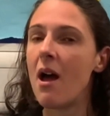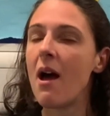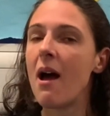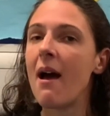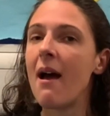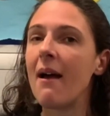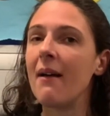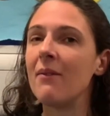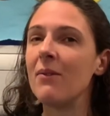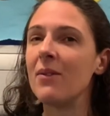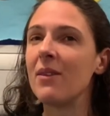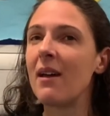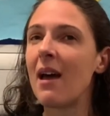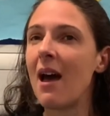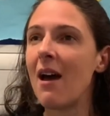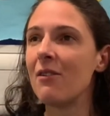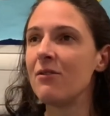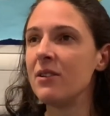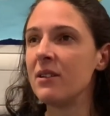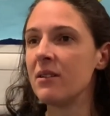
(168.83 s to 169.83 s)
And
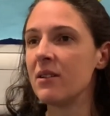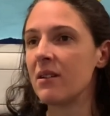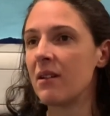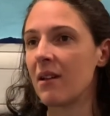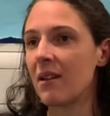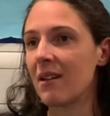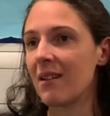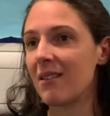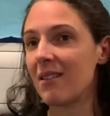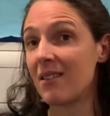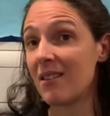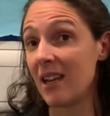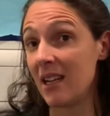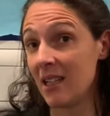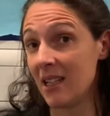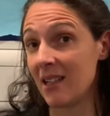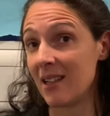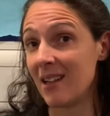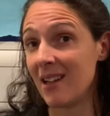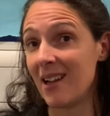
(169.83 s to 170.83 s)
having
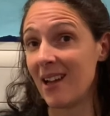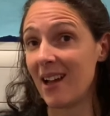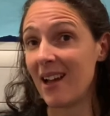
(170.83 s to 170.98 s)
seen